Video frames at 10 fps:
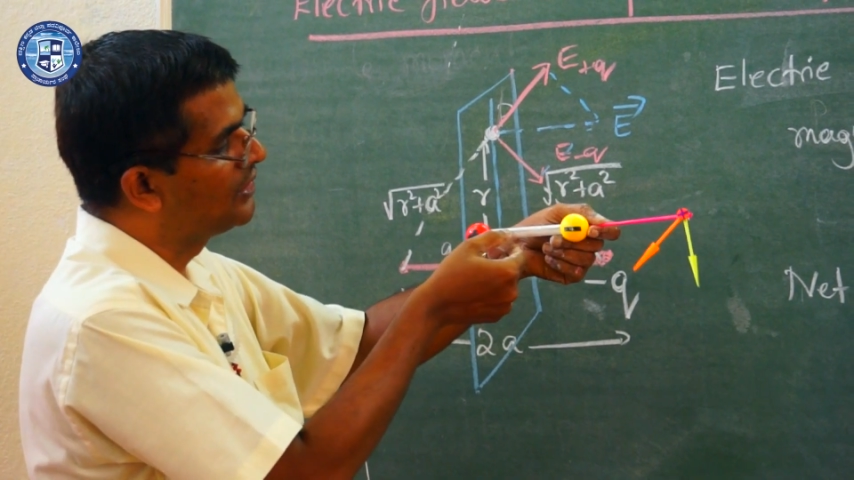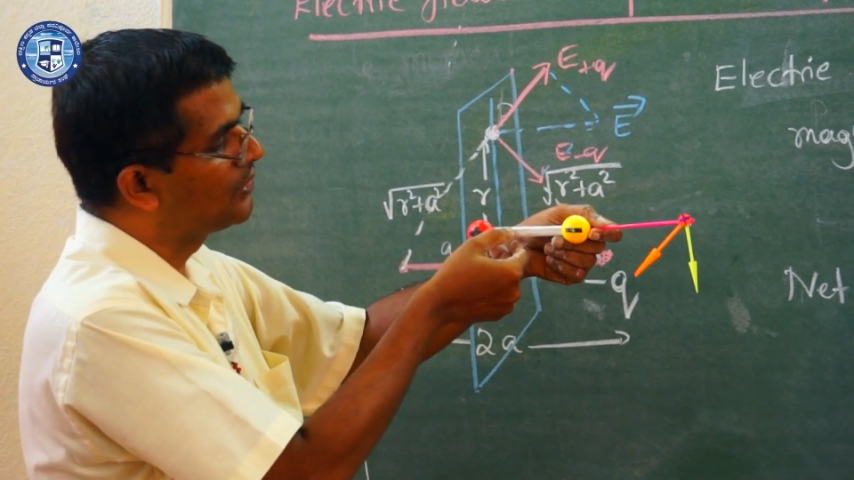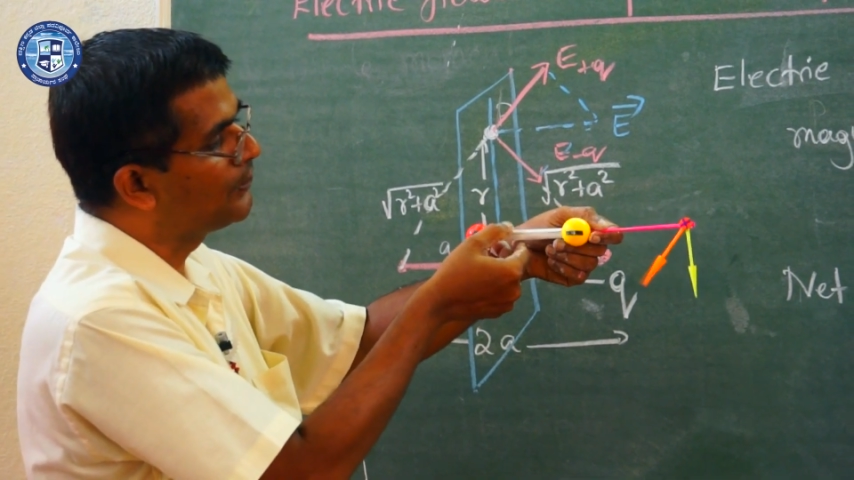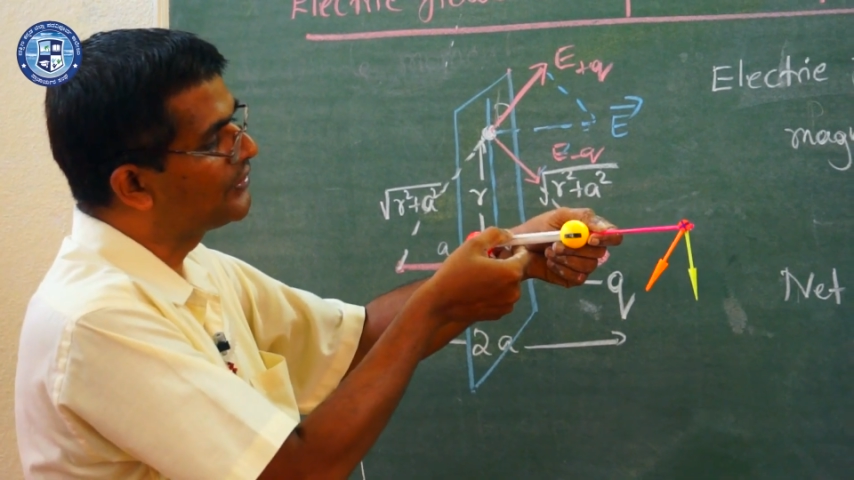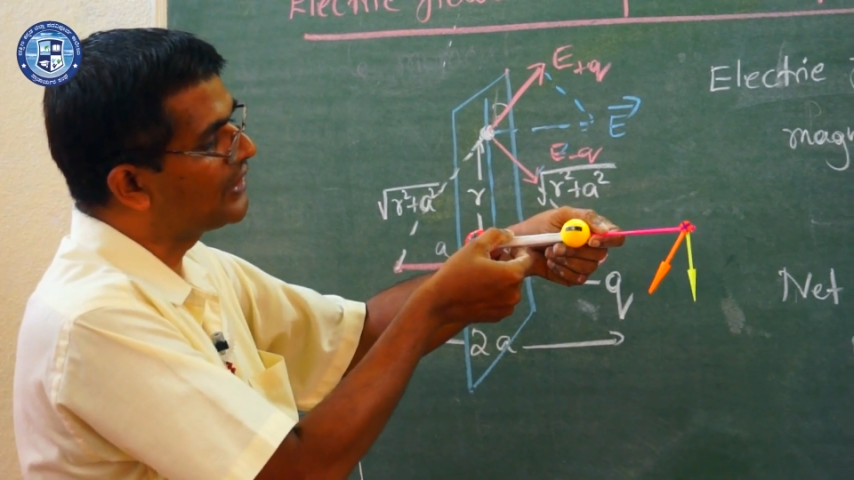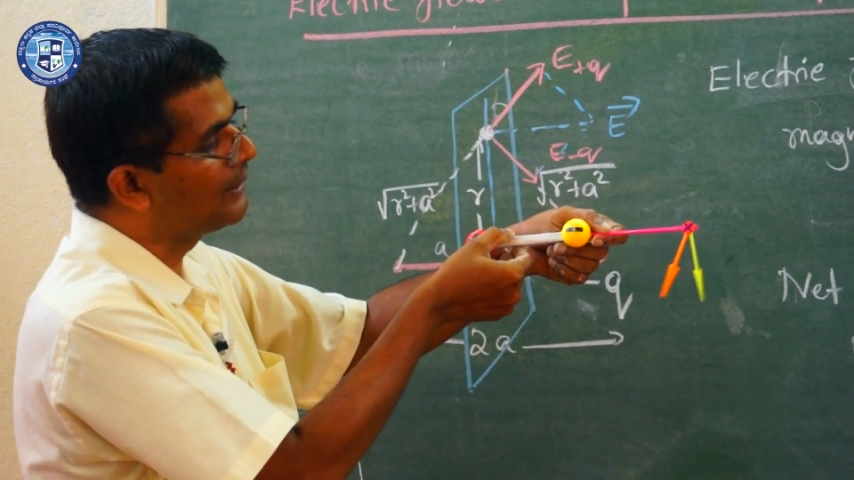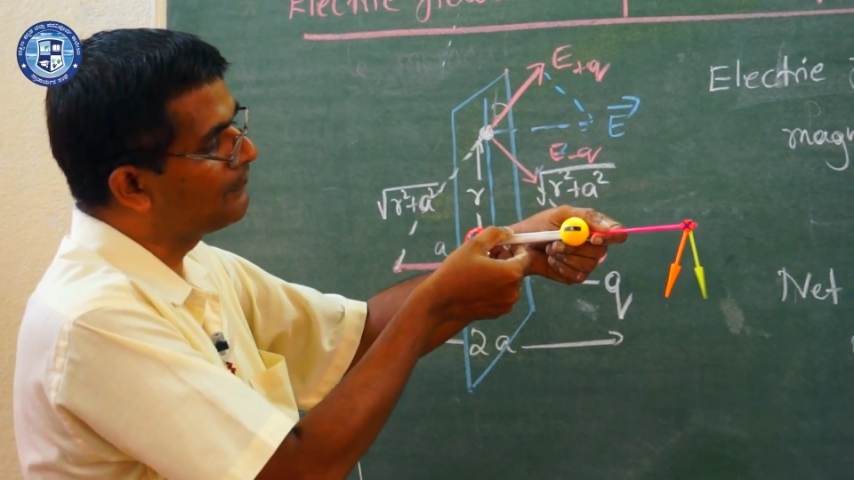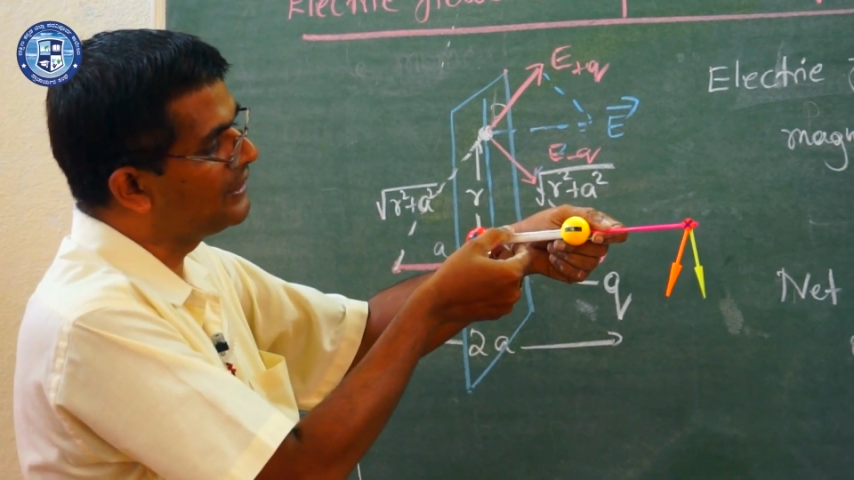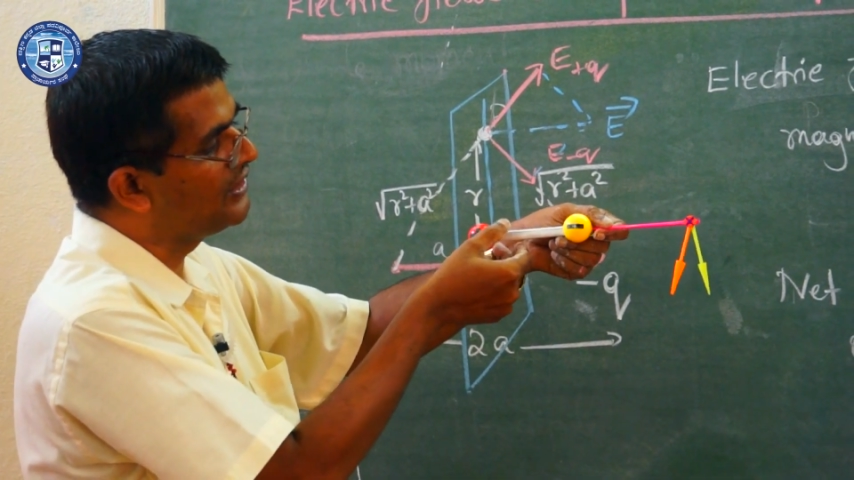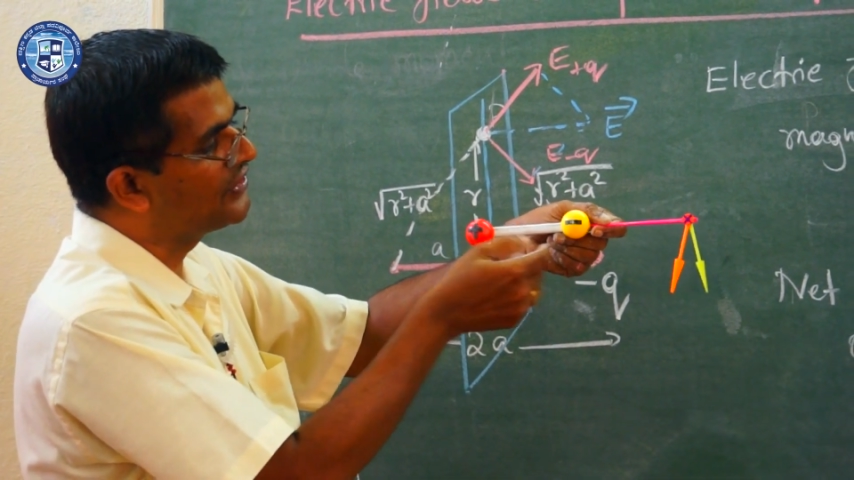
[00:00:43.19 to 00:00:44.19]
Suppose I will
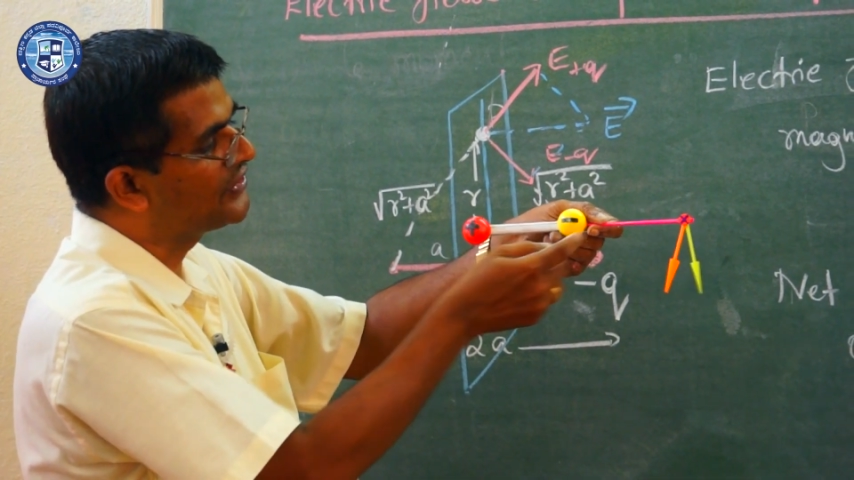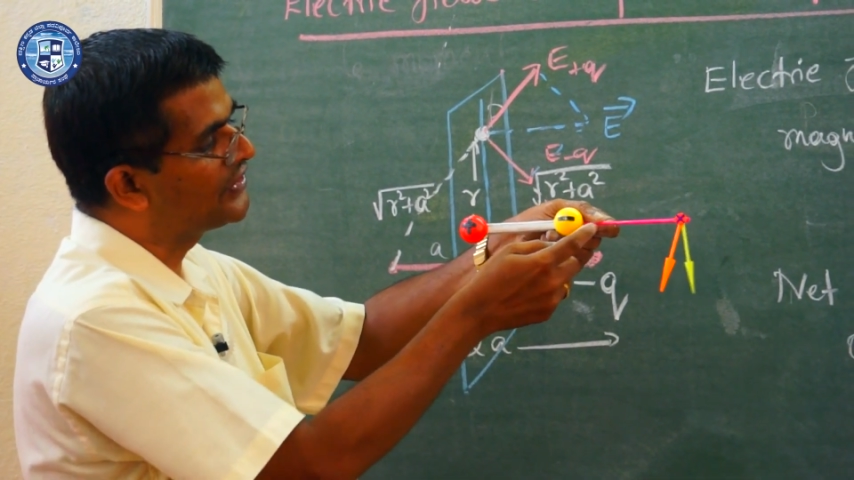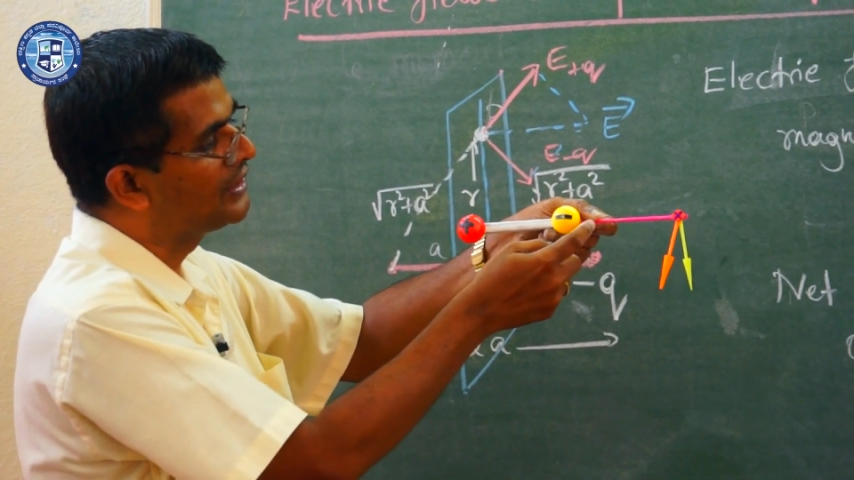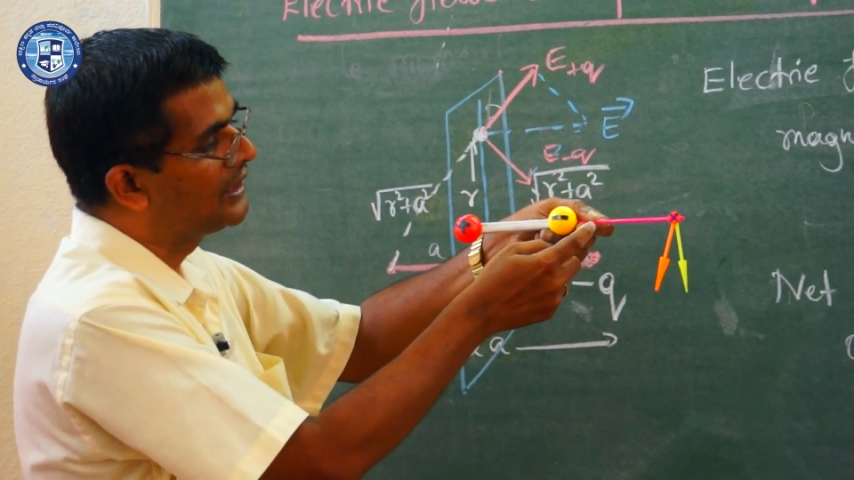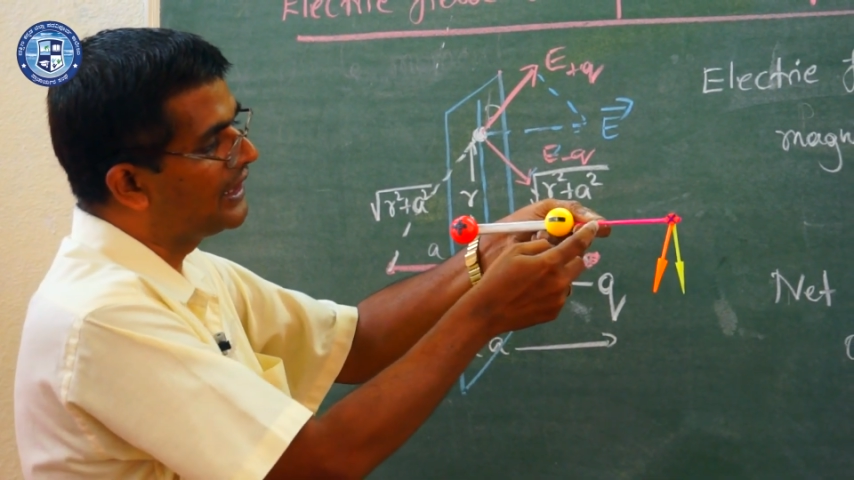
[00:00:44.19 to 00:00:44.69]
place